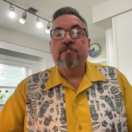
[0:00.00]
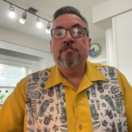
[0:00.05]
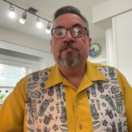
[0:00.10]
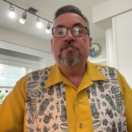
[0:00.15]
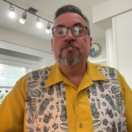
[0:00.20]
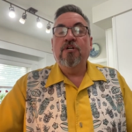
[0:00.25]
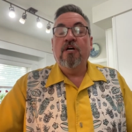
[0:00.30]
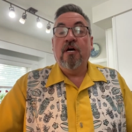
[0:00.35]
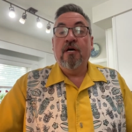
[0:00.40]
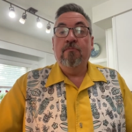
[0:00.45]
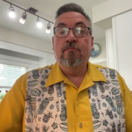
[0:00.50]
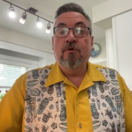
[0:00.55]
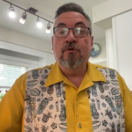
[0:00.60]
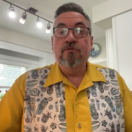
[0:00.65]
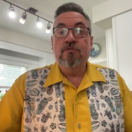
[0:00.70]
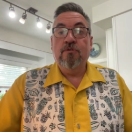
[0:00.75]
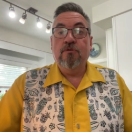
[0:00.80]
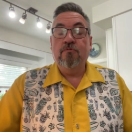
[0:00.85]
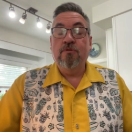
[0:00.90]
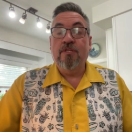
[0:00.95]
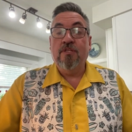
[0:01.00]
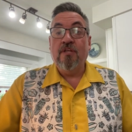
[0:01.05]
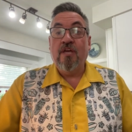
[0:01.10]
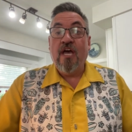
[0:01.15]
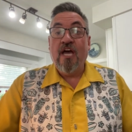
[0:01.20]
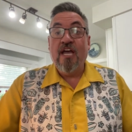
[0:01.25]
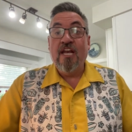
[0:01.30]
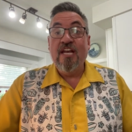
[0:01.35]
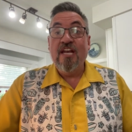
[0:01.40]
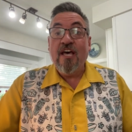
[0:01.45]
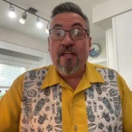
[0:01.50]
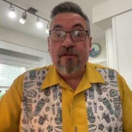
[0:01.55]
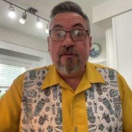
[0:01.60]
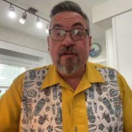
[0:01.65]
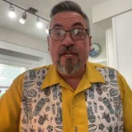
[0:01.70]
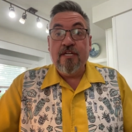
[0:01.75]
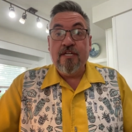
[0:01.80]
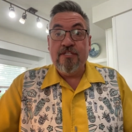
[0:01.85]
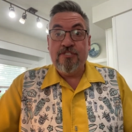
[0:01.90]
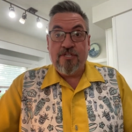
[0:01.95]
It's John Moser with
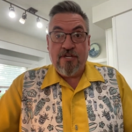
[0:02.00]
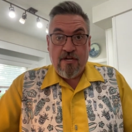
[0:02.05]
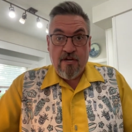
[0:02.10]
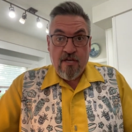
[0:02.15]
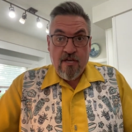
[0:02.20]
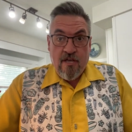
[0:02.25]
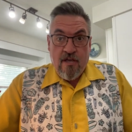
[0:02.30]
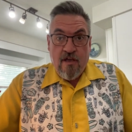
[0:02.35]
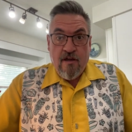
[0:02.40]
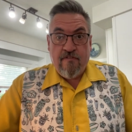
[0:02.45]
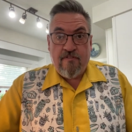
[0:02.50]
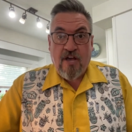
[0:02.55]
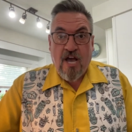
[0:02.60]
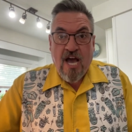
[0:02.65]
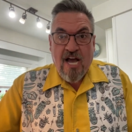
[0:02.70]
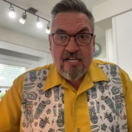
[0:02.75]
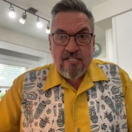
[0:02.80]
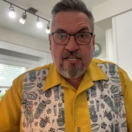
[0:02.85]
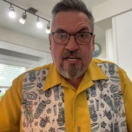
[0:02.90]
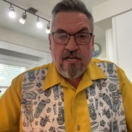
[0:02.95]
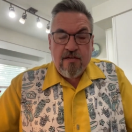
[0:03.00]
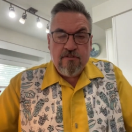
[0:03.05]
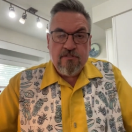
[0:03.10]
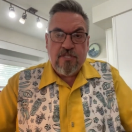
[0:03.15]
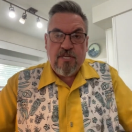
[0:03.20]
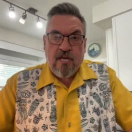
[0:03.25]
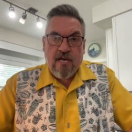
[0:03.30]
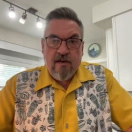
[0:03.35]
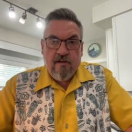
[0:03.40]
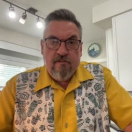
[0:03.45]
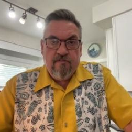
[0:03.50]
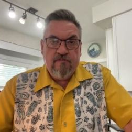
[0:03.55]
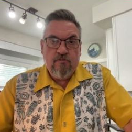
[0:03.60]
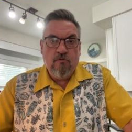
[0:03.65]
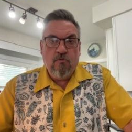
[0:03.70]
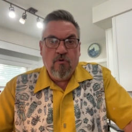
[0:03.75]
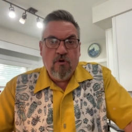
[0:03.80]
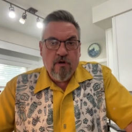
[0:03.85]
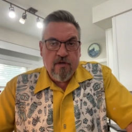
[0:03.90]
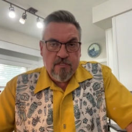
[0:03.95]
another edition of Cocktails Out of
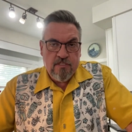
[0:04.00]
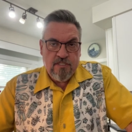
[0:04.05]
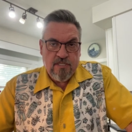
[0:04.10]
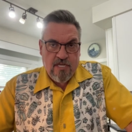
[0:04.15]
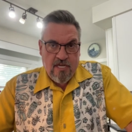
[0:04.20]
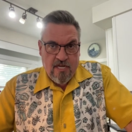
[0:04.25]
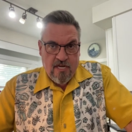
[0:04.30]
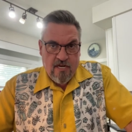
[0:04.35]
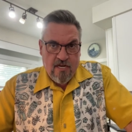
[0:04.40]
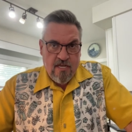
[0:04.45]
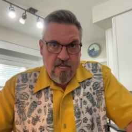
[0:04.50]
Quarantine.